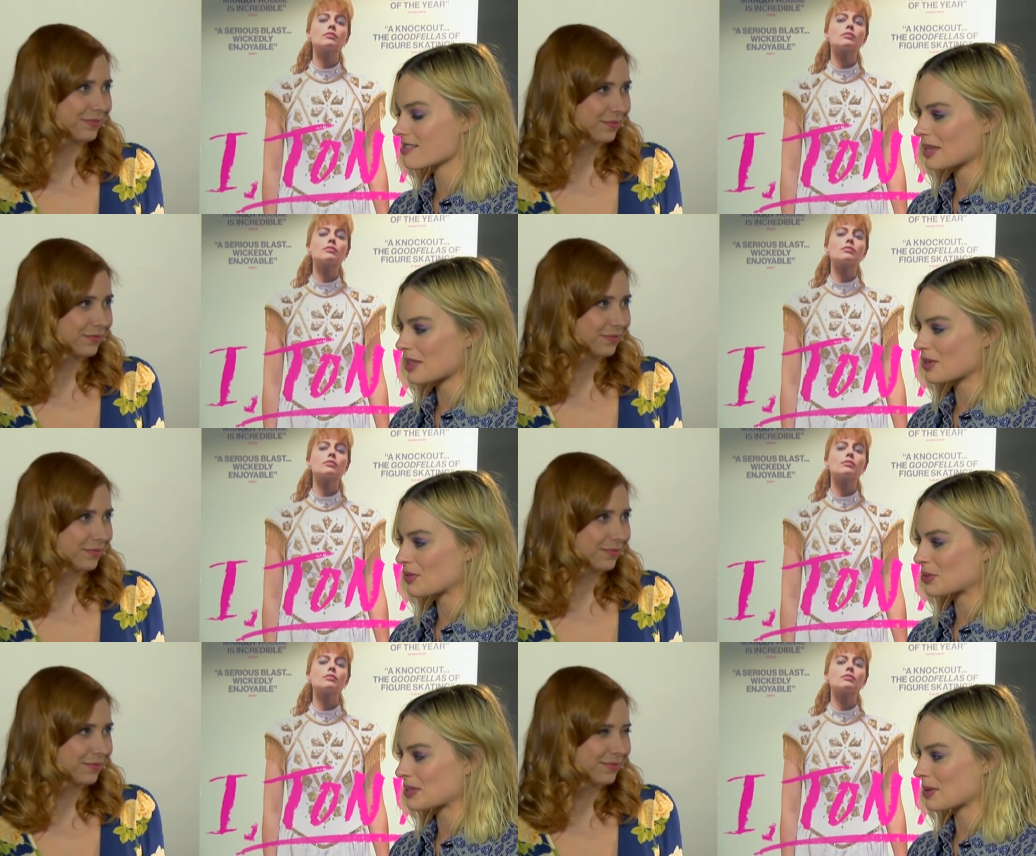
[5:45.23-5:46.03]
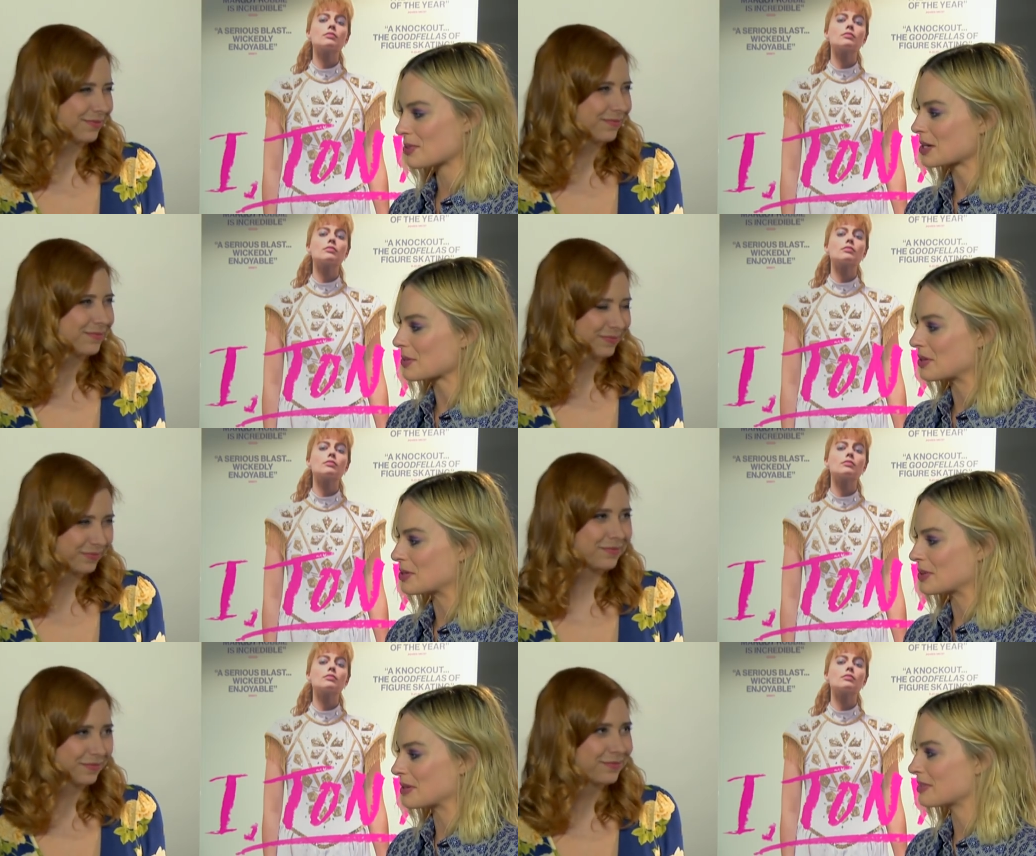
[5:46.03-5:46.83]
Speaker 1: and nothing feels like work when
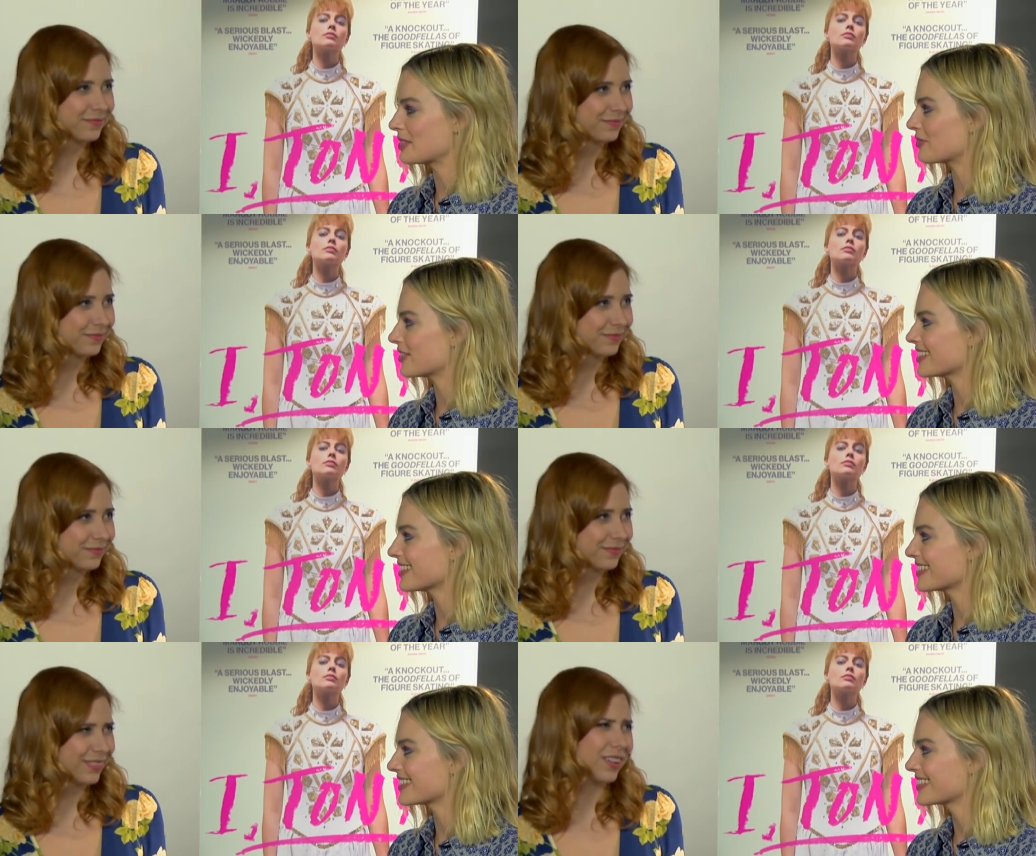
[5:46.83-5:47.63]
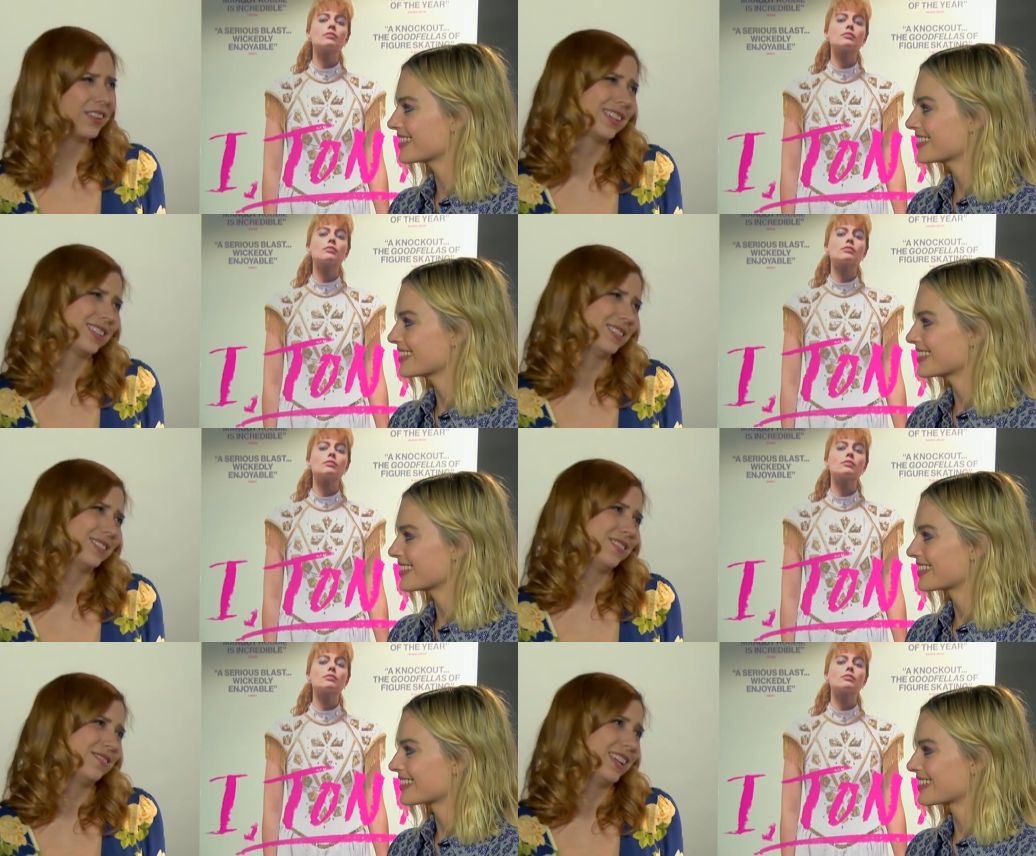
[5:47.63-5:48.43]
you're doing it with your friends. Oh, that's
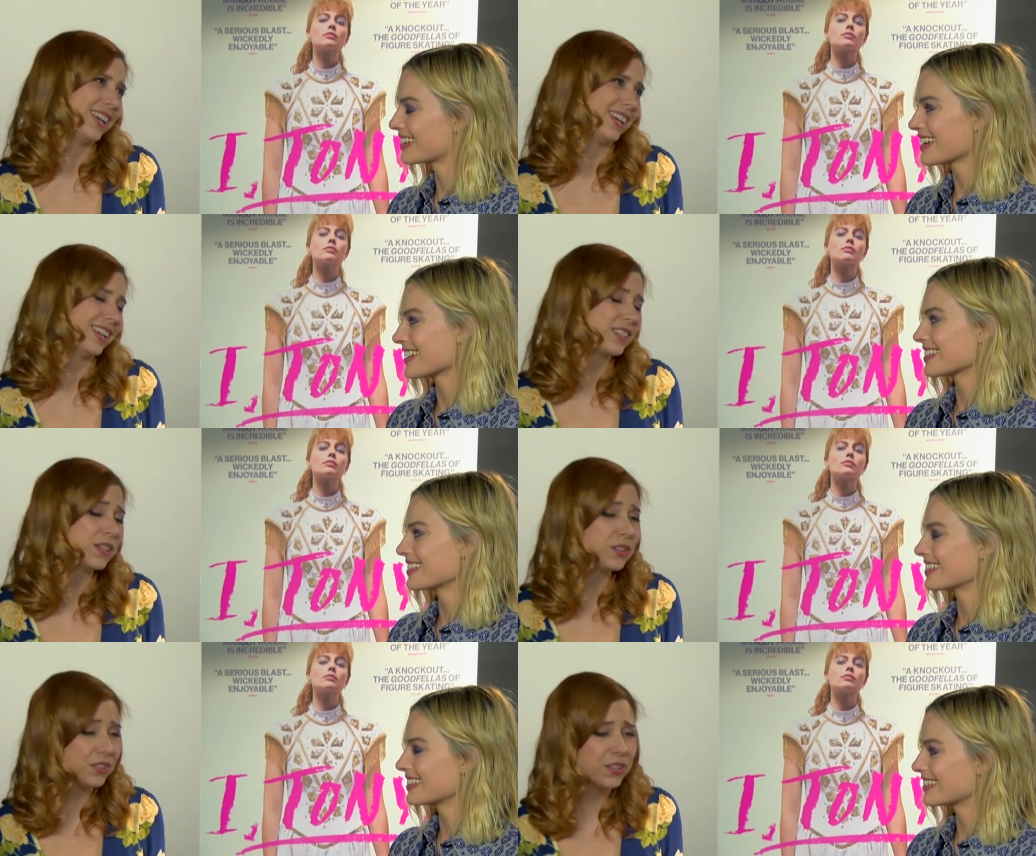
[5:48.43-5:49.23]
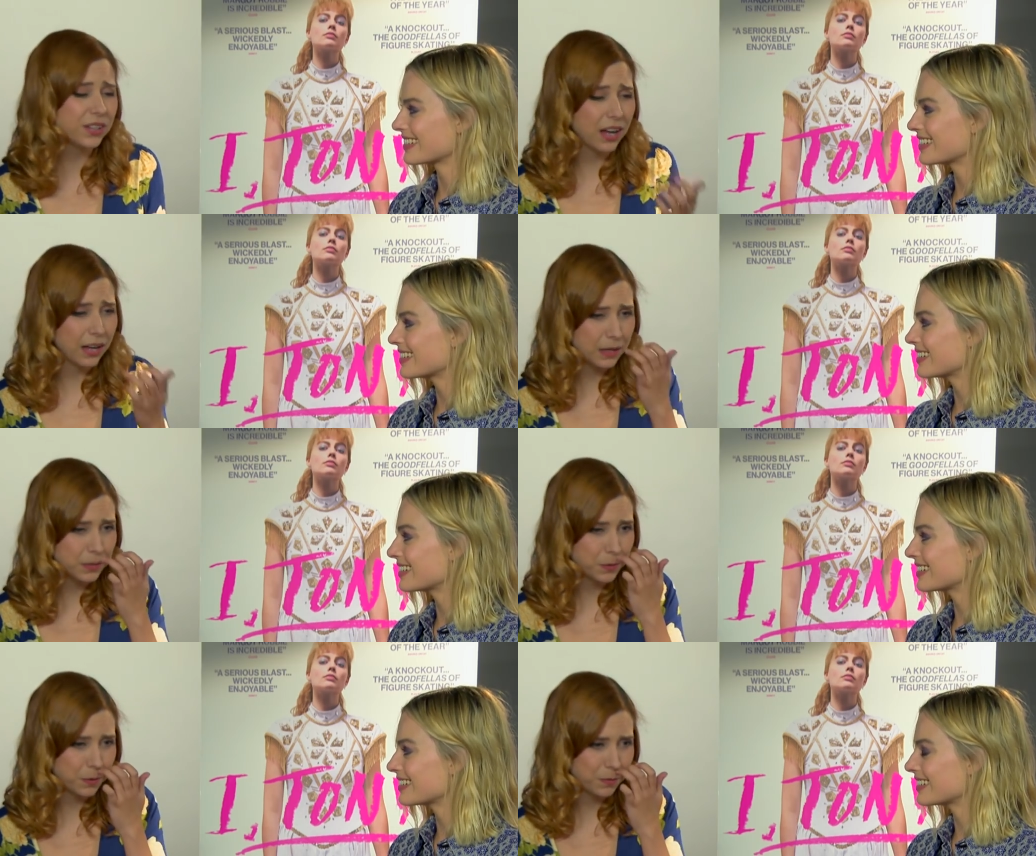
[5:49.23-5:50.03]
so lovely. Yeah. And so
Speaker 2: true. Yeah, I
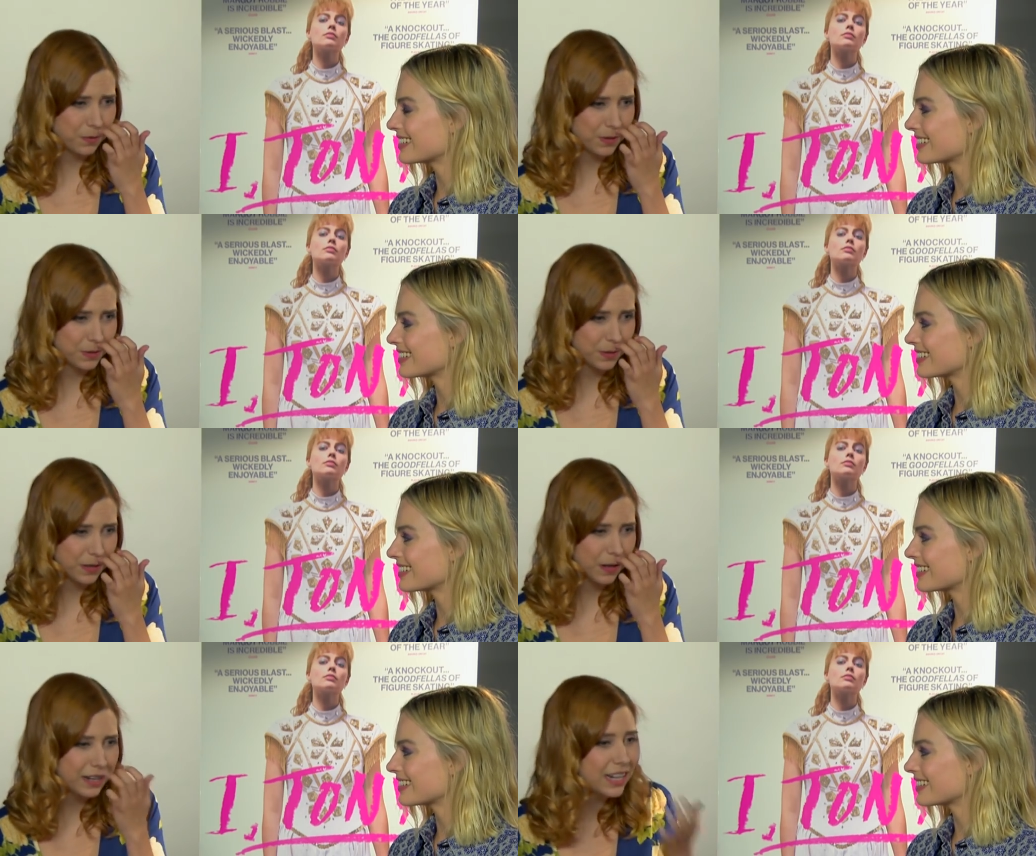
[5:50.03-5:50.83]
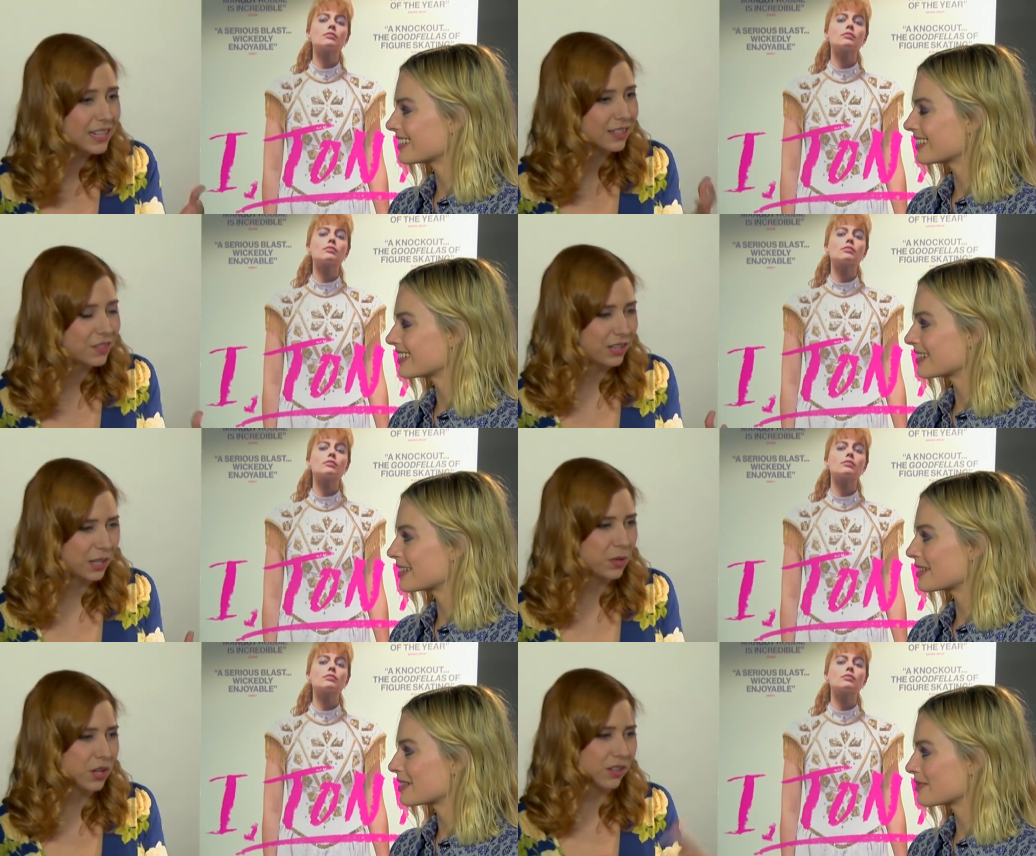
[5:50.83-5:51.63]
get to work with my friends quite a lot. And it is a
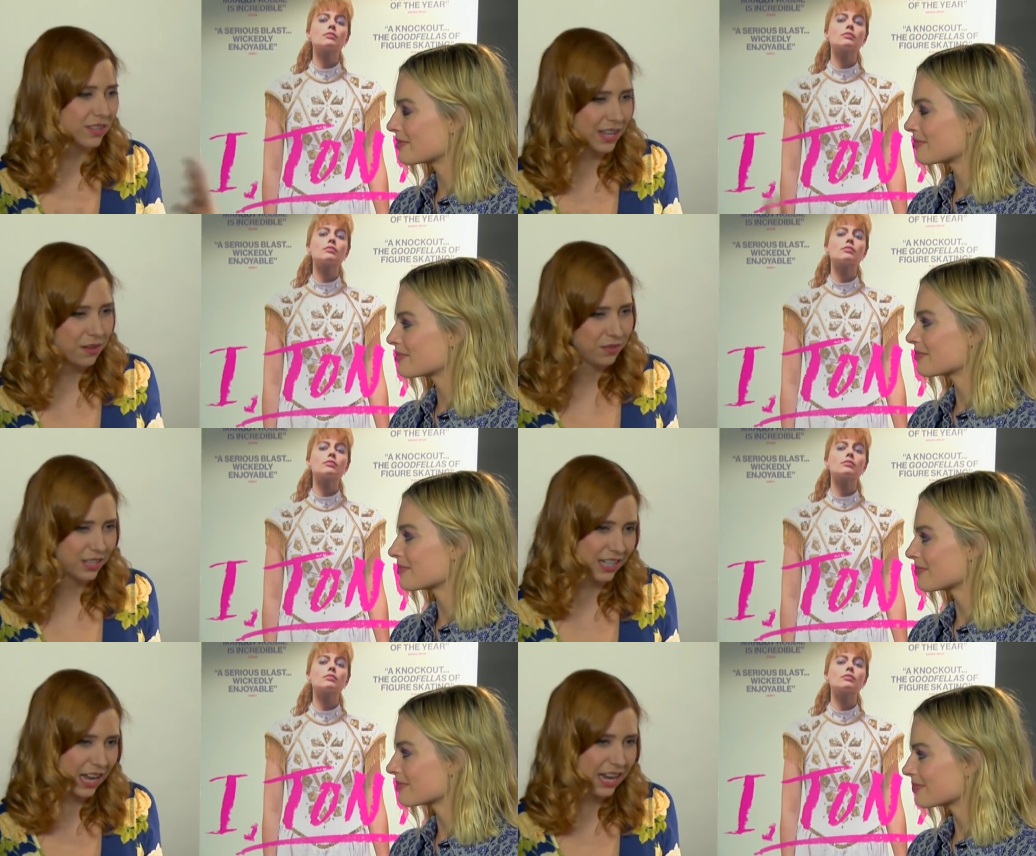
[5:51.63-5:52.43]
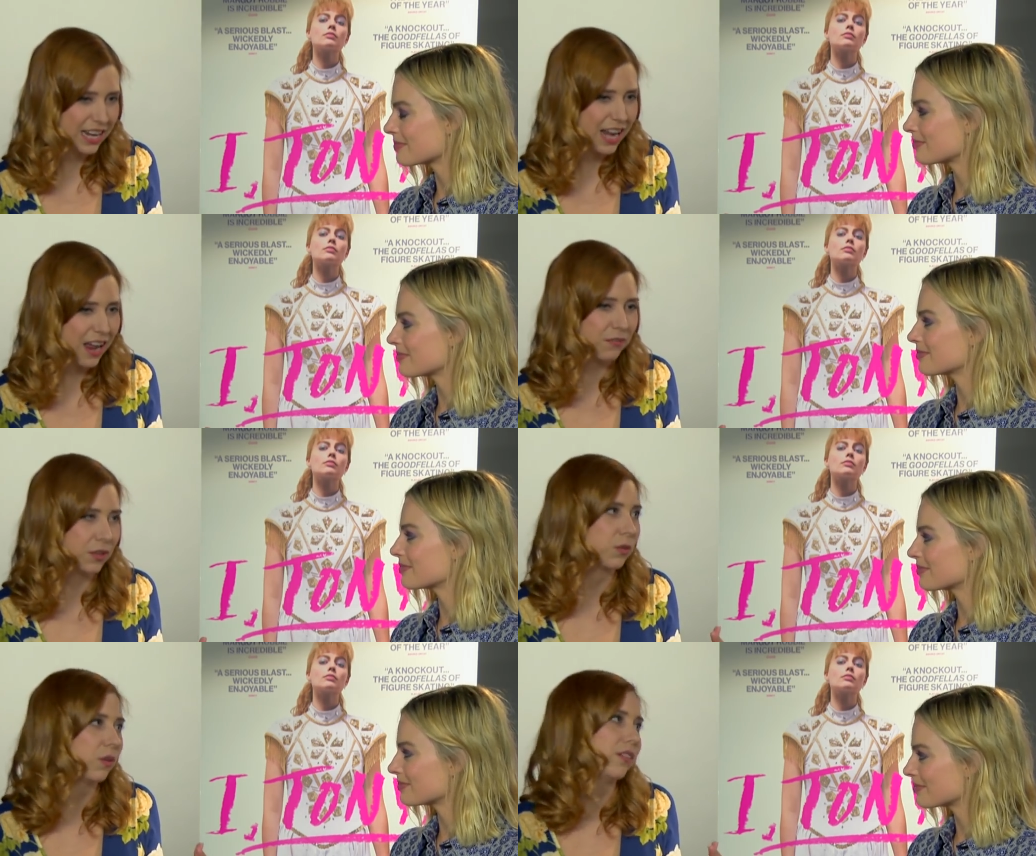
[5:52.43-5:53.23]
lovely thing when you're on set for the day. It
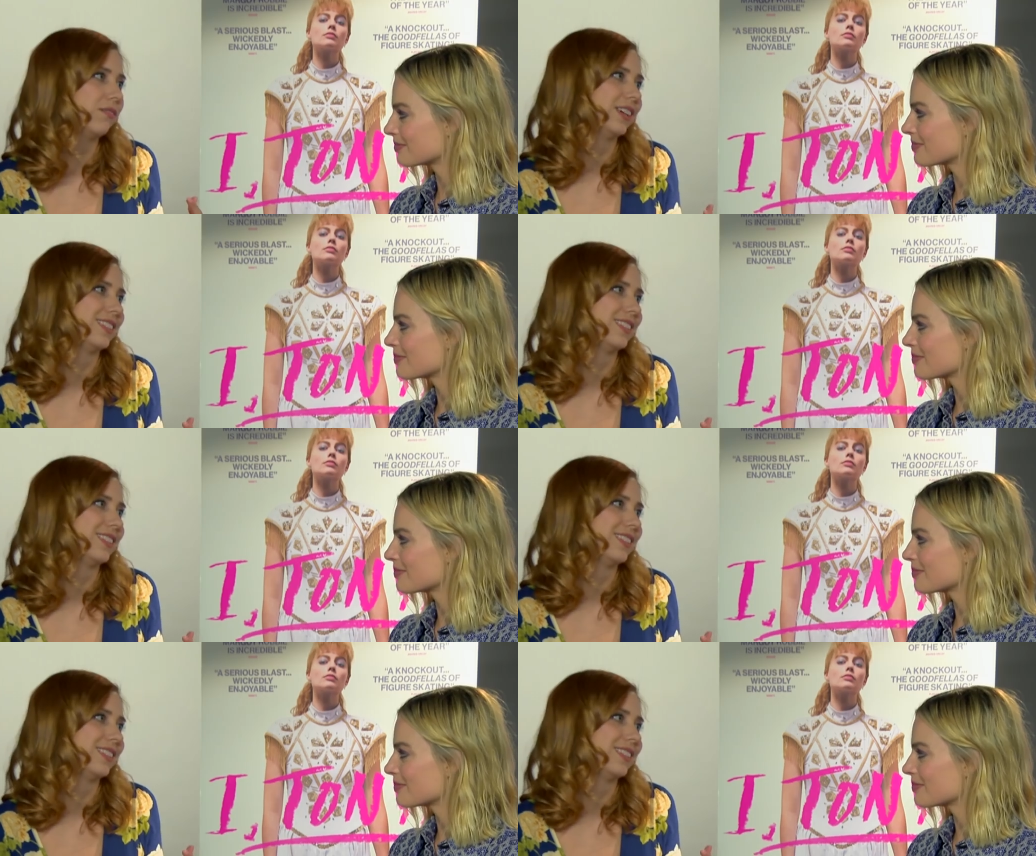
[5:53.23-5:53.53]
never quite